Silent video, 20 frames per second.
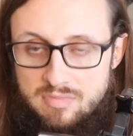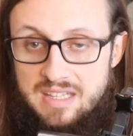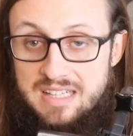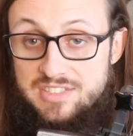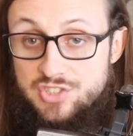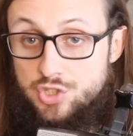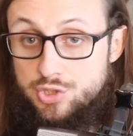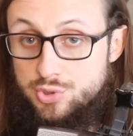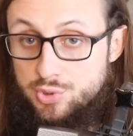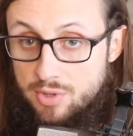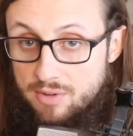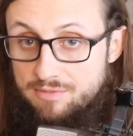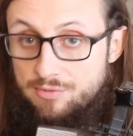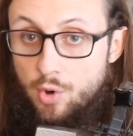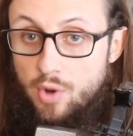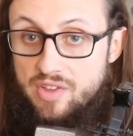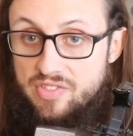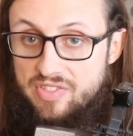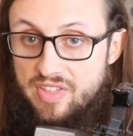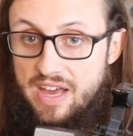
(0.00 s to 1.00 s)
So to
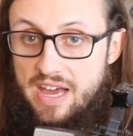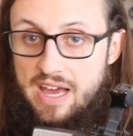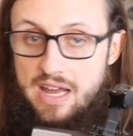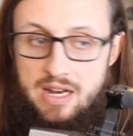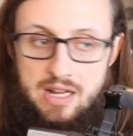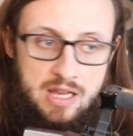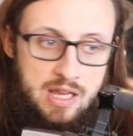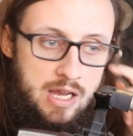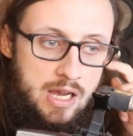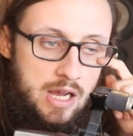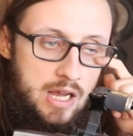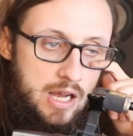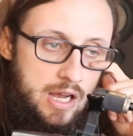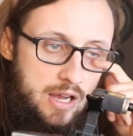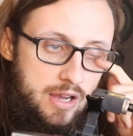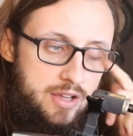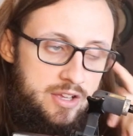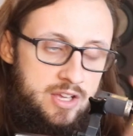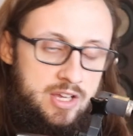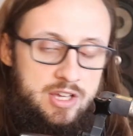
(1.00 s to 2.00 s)
avoid that,
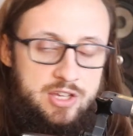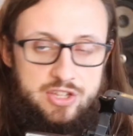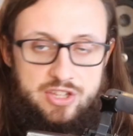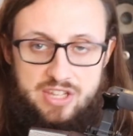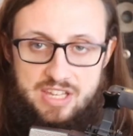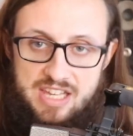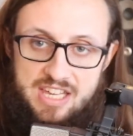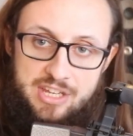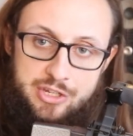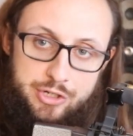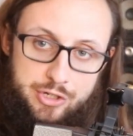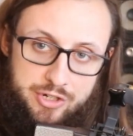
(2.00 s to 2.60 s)
when